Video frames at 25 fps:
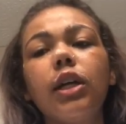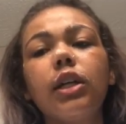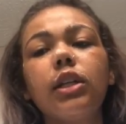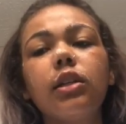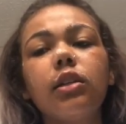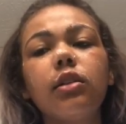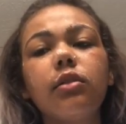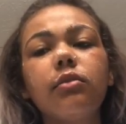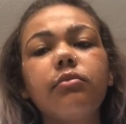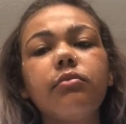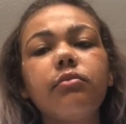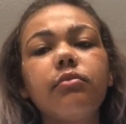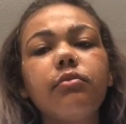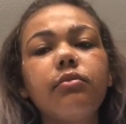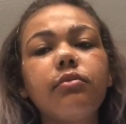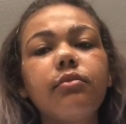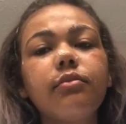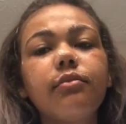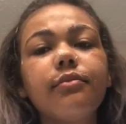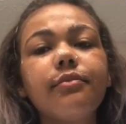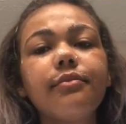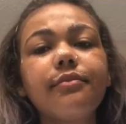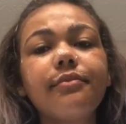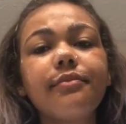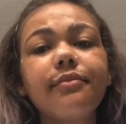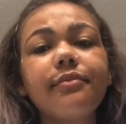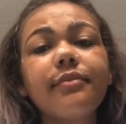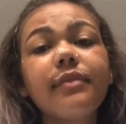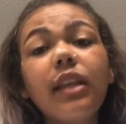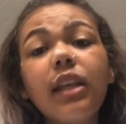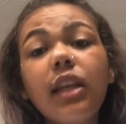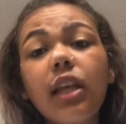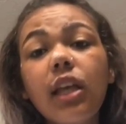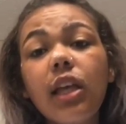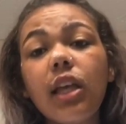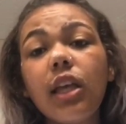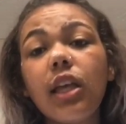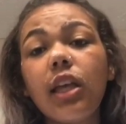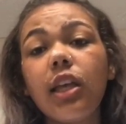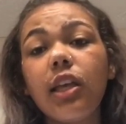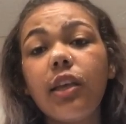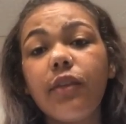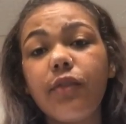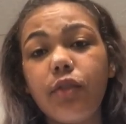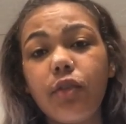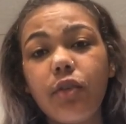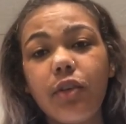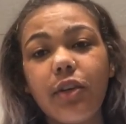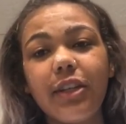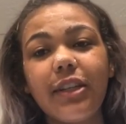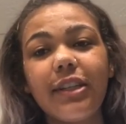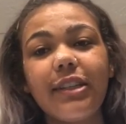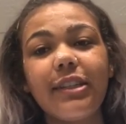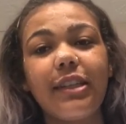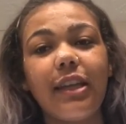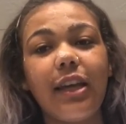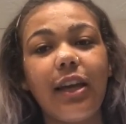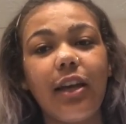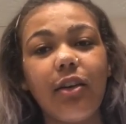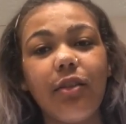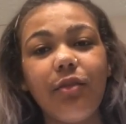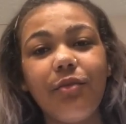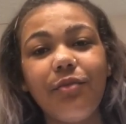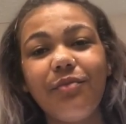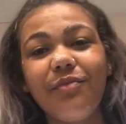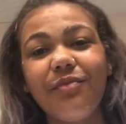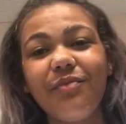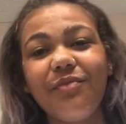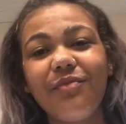and if you couldn't tell,